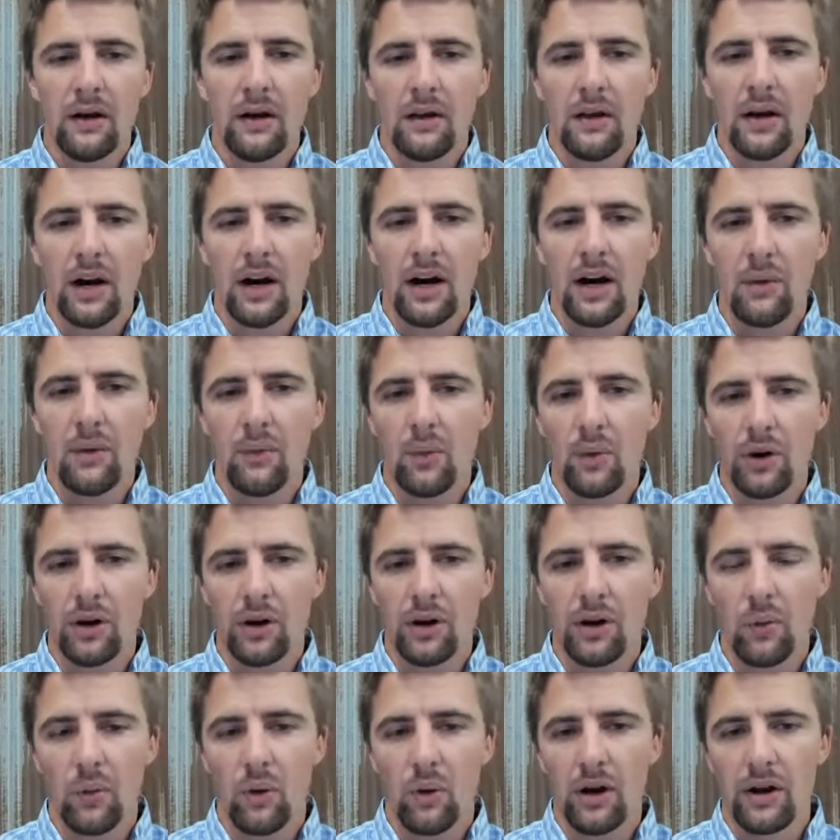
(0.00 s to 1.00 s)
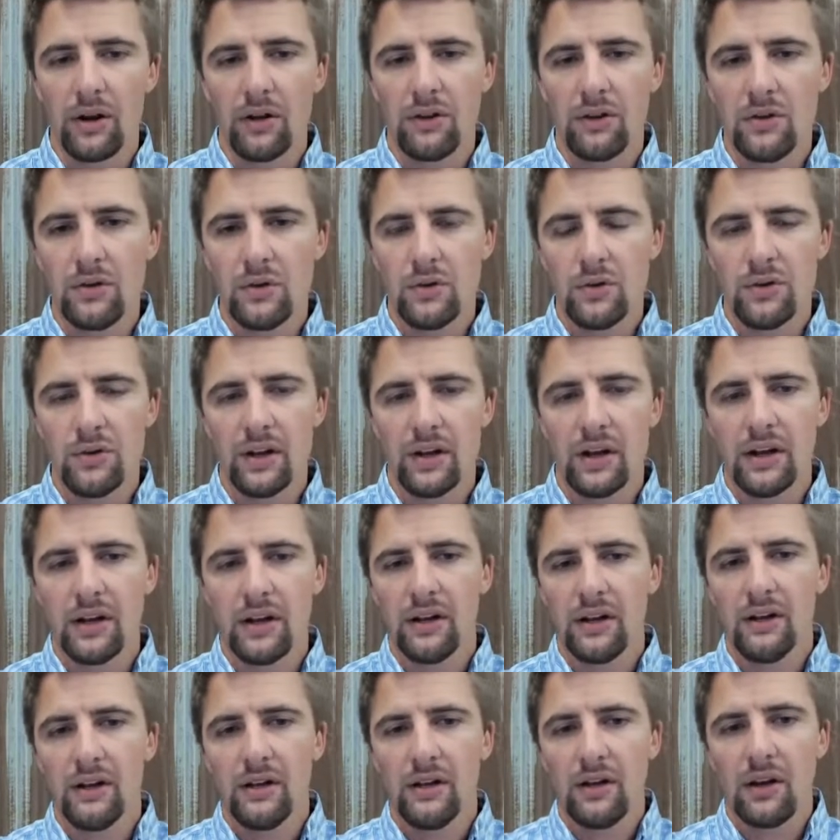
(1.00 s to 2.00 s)
we're going to want to use
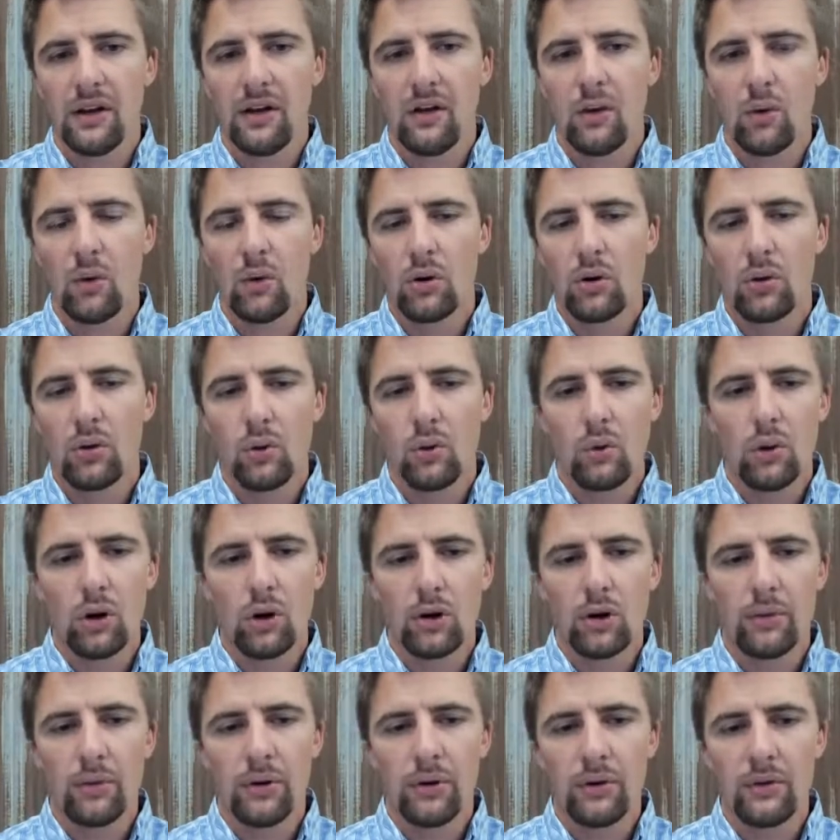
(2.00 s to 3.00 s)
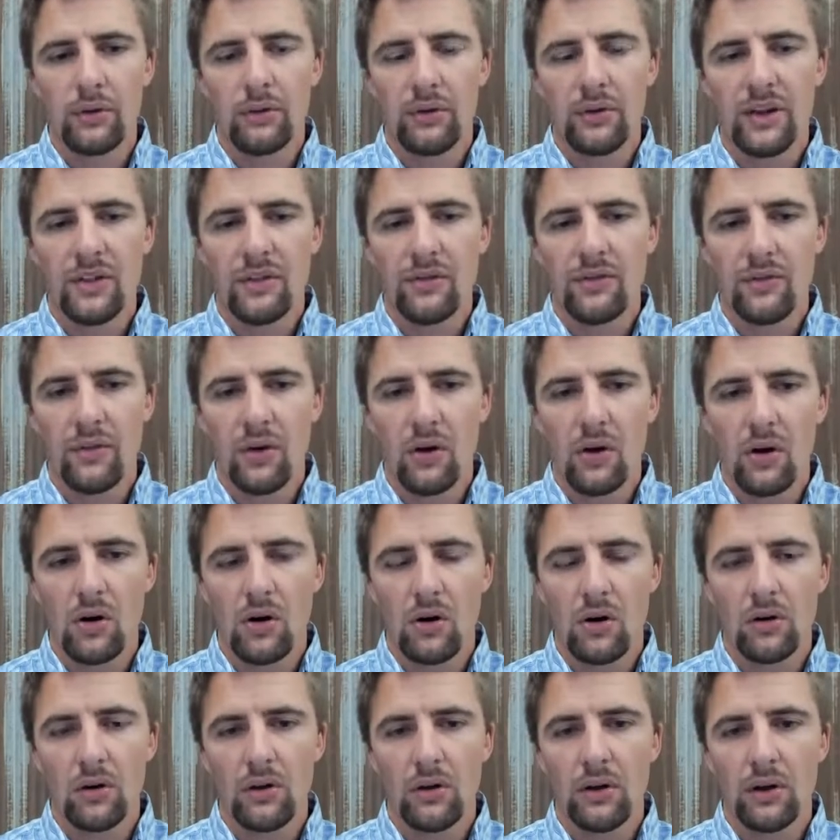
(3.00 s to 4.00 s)
an oral wormer in the
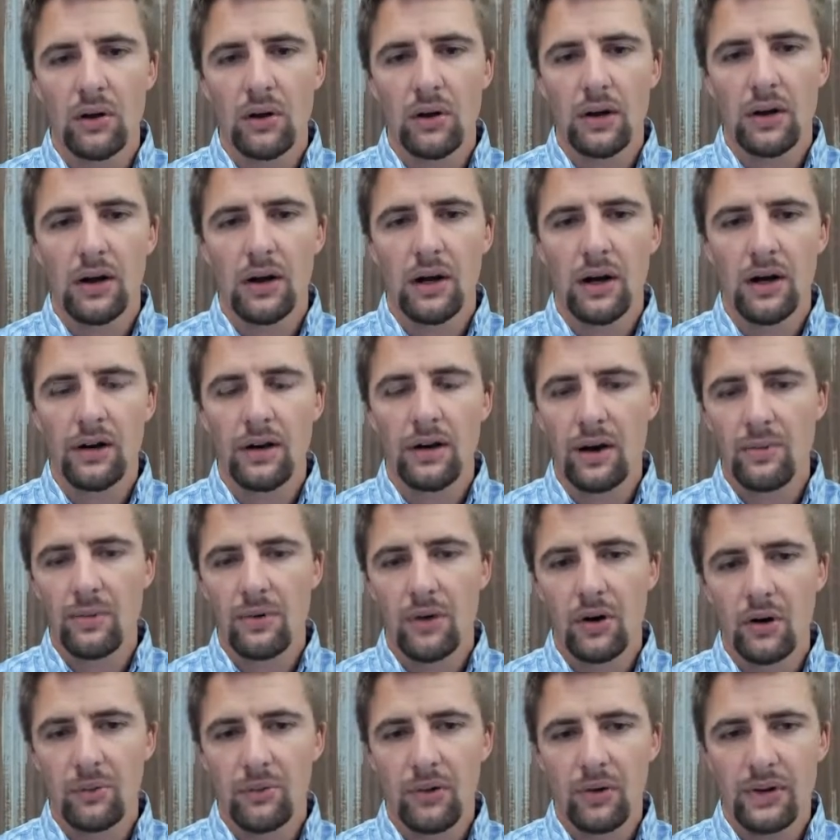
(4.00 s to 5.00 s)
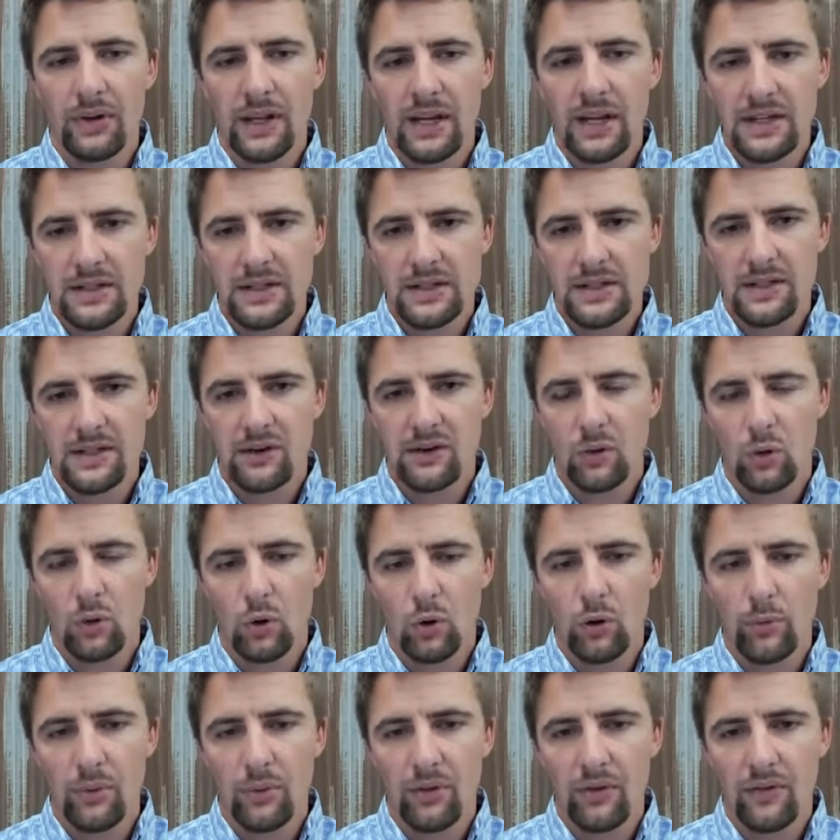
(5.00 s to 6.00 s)
fall, and I'm talking about Kansas here,
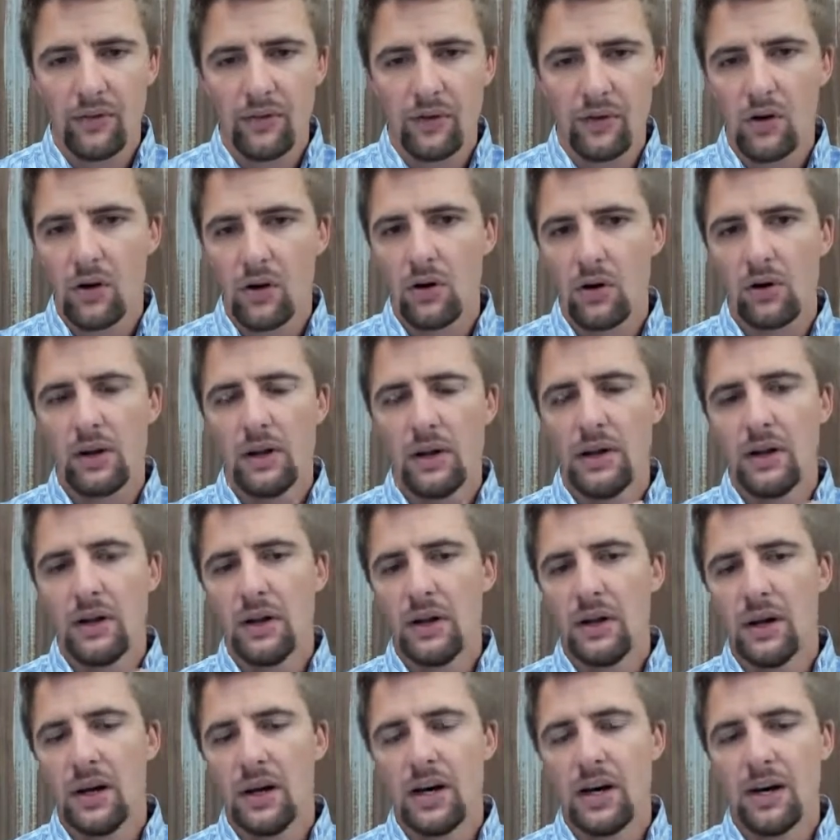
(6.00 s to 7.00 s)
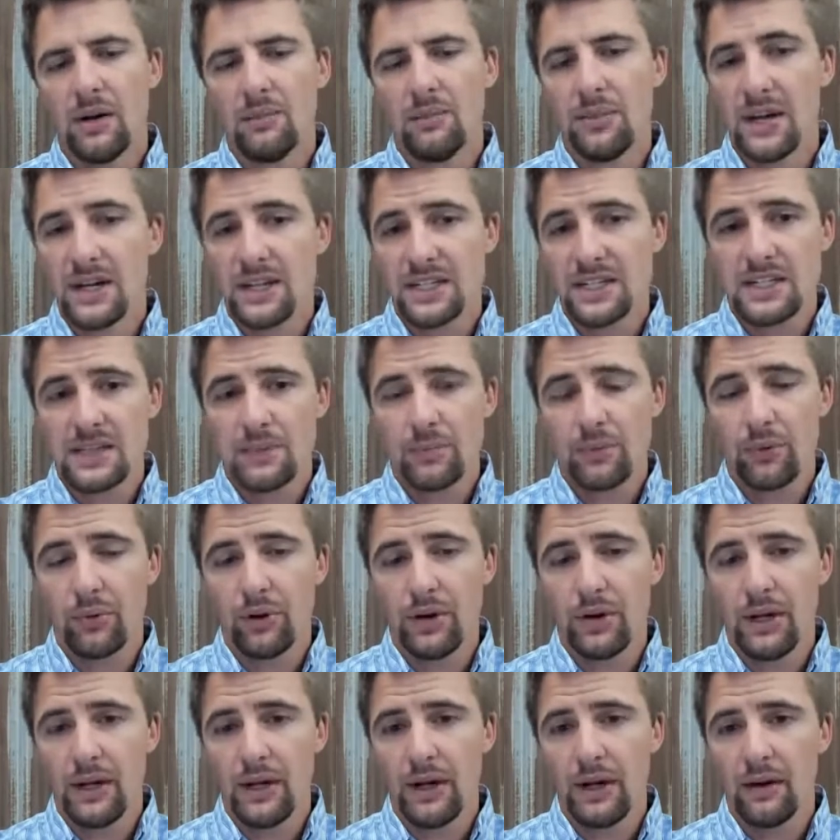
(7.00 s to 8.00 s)
oral wormer in the fall. Next
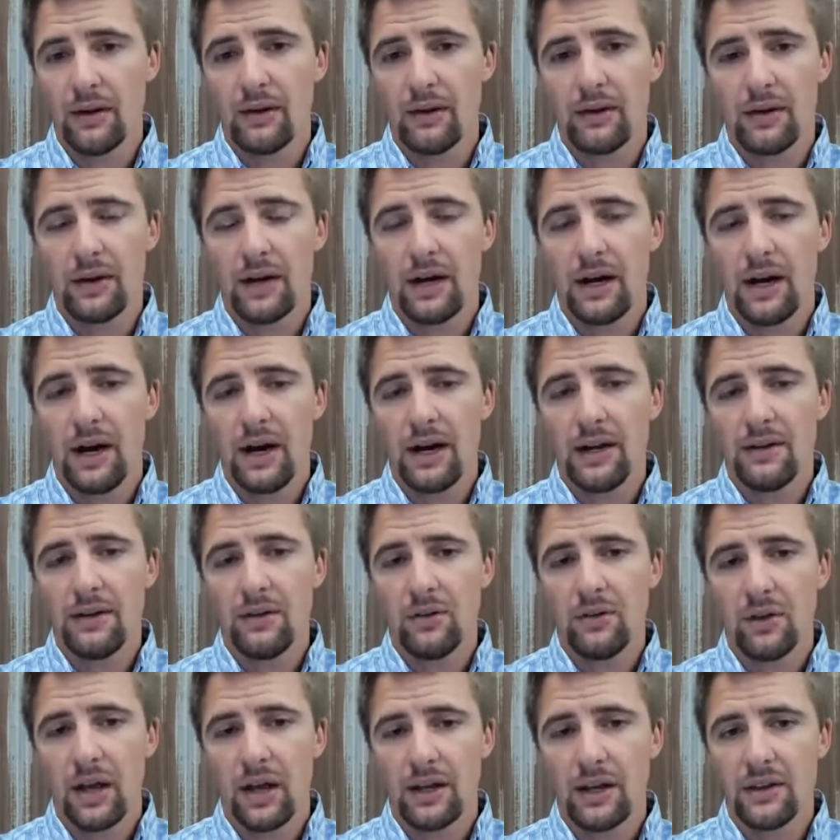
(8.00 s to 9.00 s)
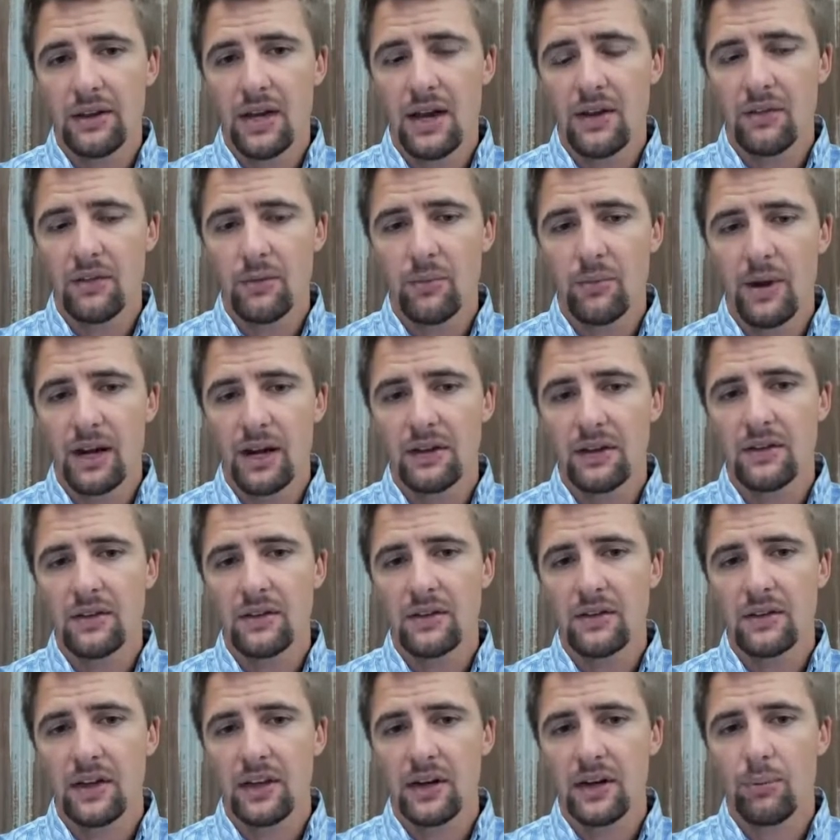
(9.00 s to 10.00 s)
spring, I do like the
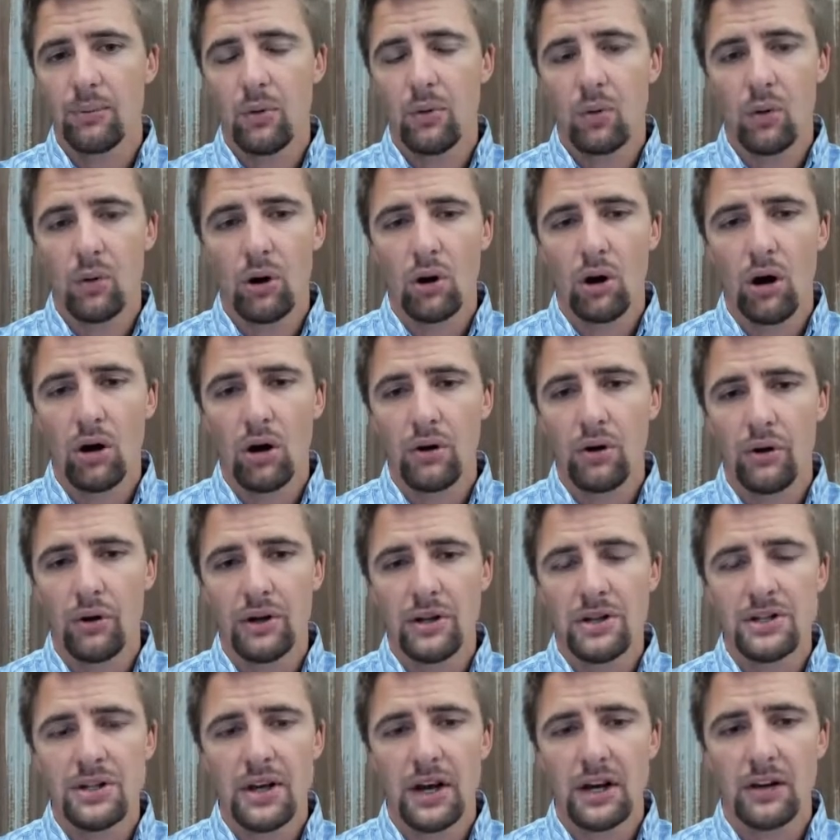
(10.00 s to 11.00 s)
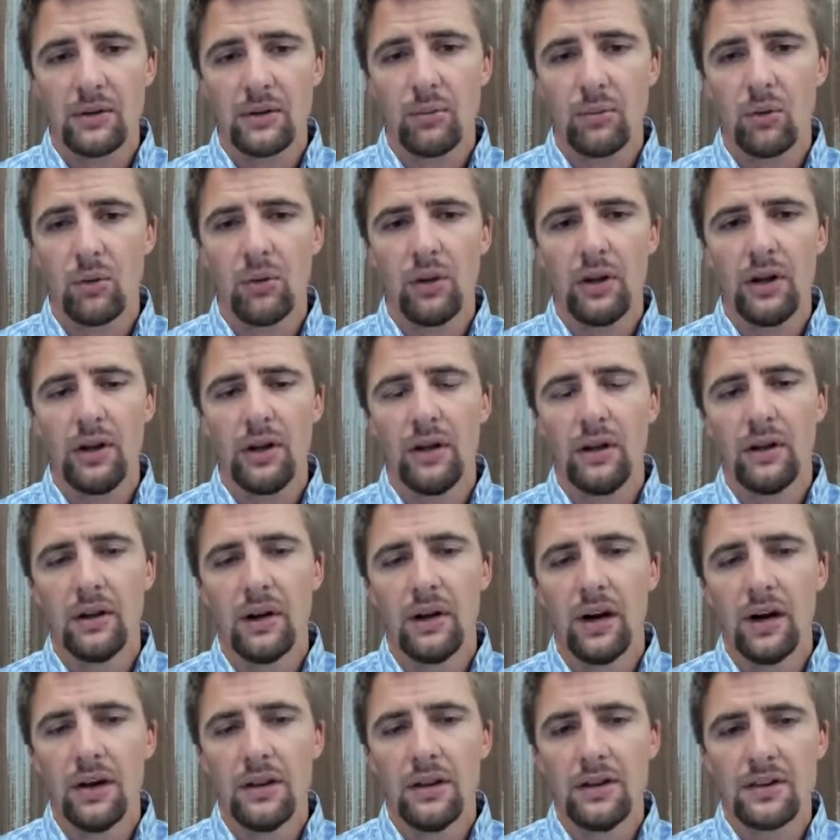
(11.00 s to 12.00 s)
avermectins, like a pour-on or an injectable,
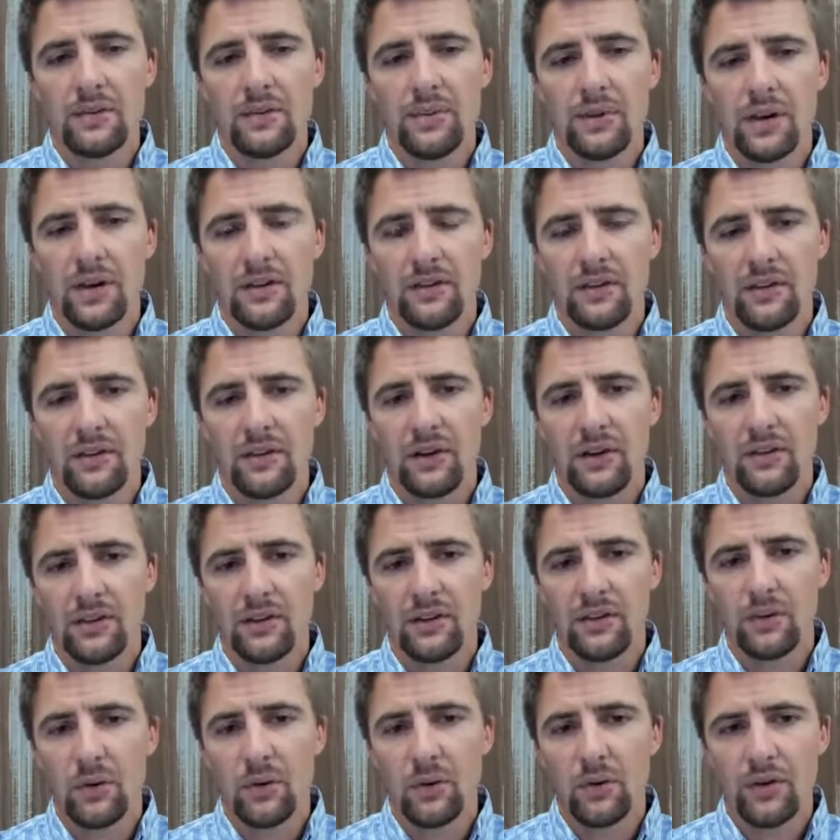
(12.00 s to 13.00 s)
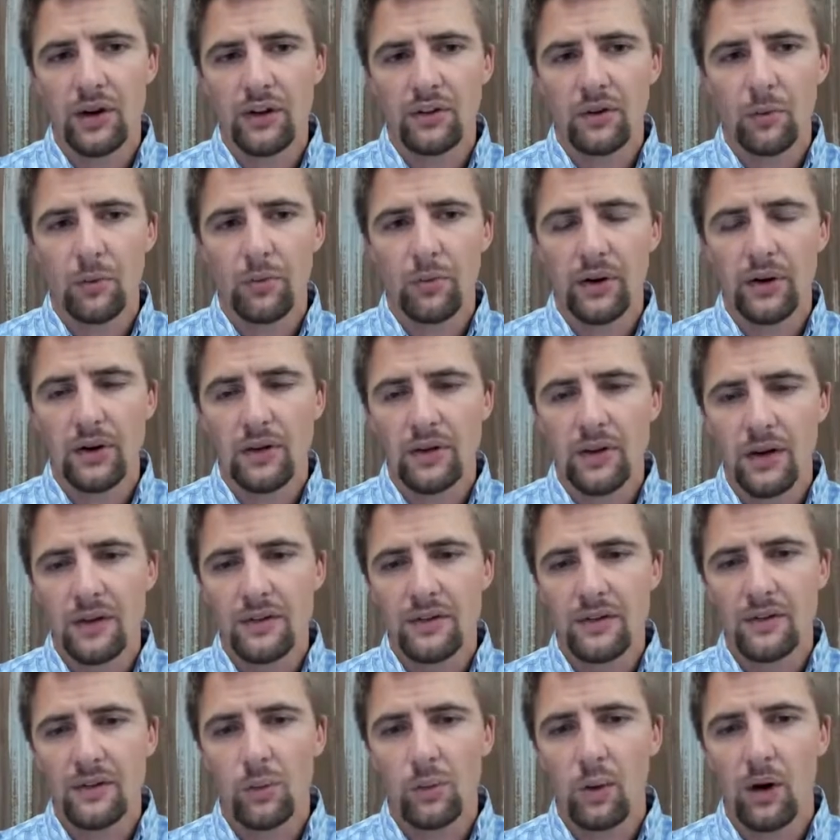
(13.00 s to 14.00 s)
just because it does get those
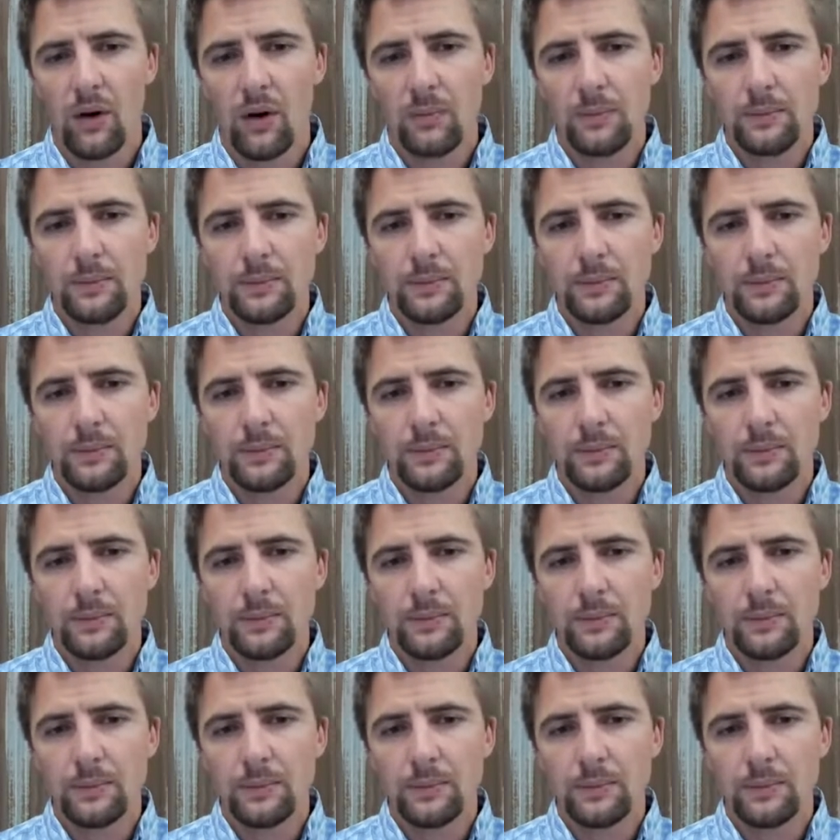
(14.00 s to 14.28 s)
ectoparasites as well.